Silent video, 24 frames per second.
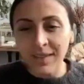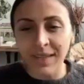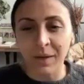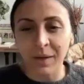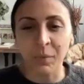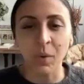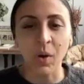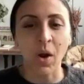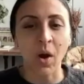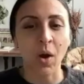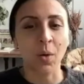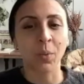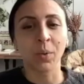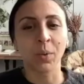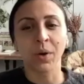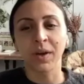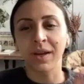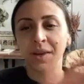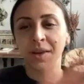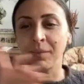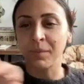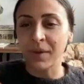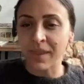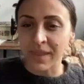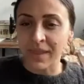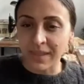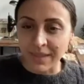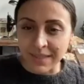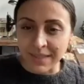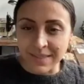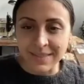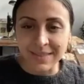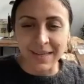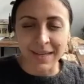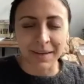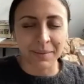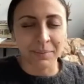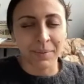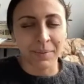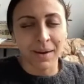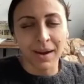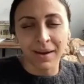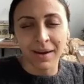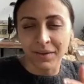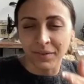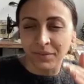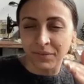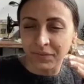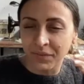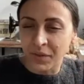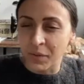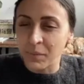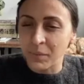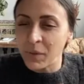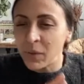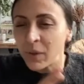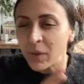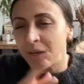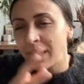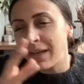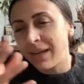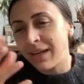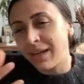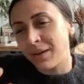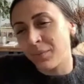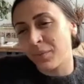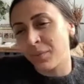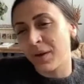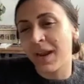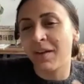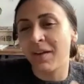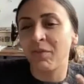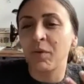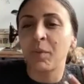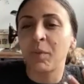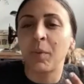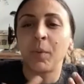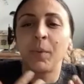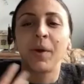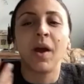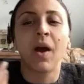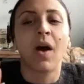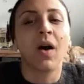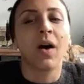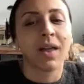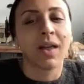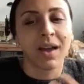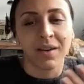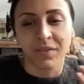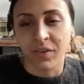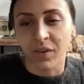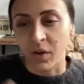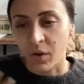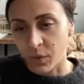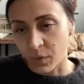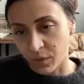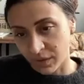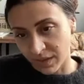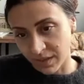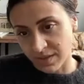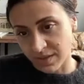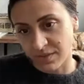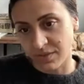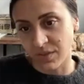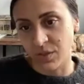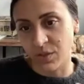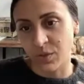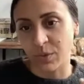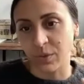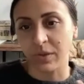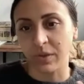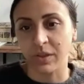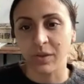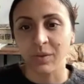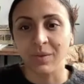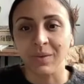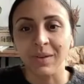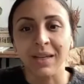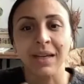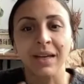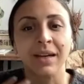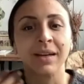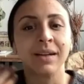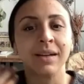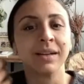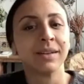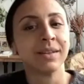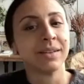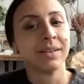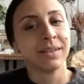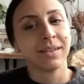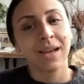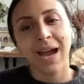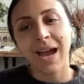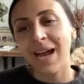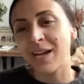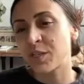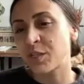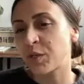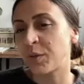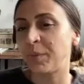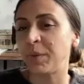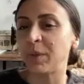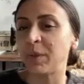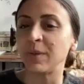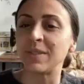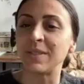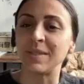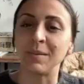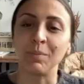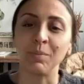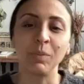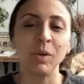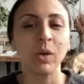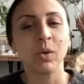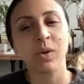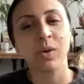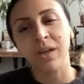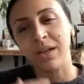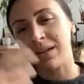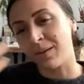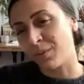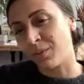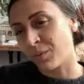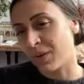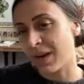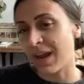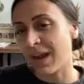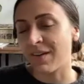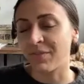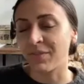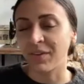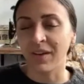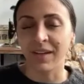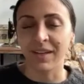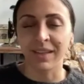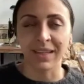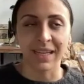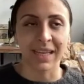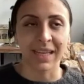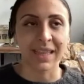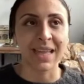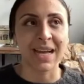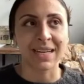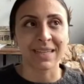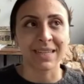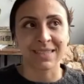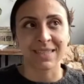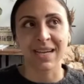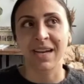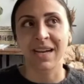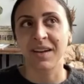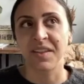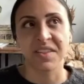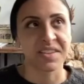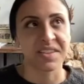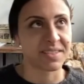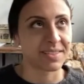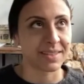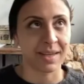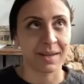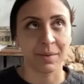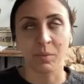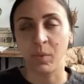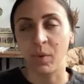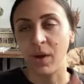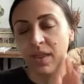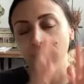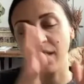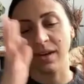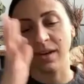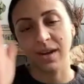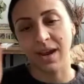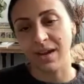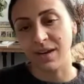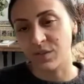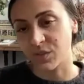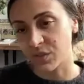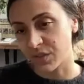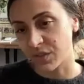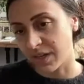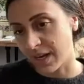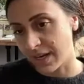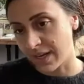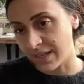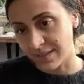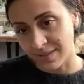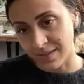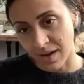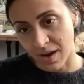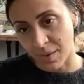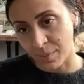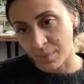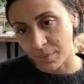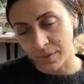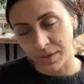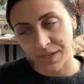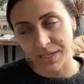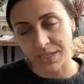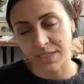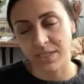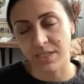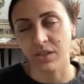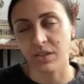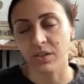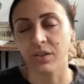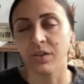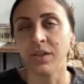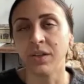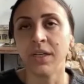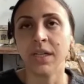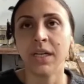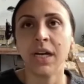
Like we're all working within the same kind of community and whatever, but we all have our own individual unique attributes and beauty and whatever. And like, that's kind of the same way that natural dyes operate too.